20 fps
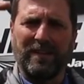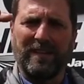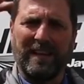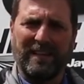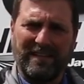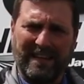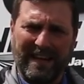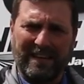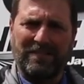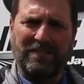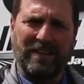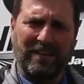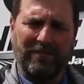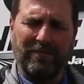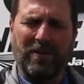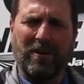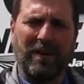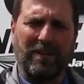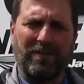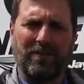They test it
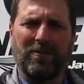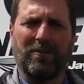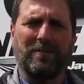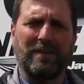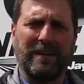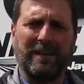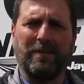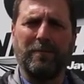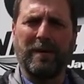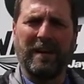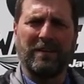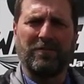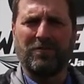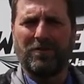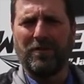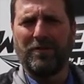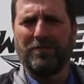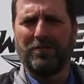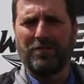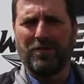very thoroughly to make
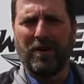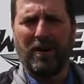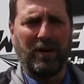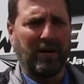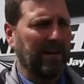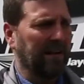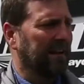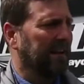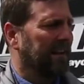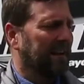sure it's strong,